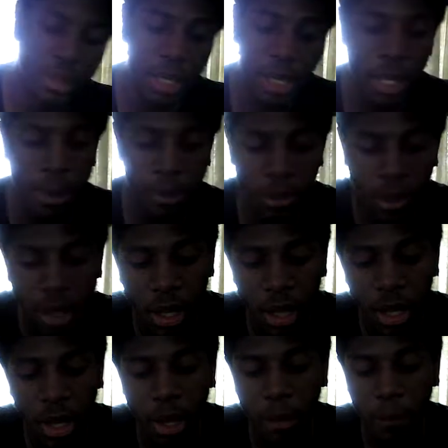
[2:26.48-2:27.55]
game,
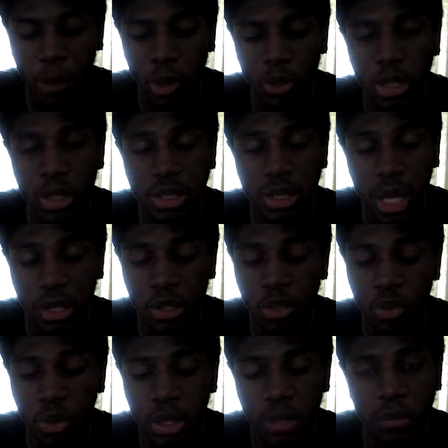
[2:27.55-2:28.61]
Metal Gear Solid
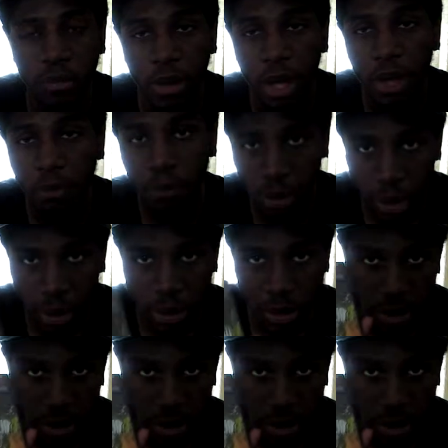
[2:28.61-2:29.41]
3, $5.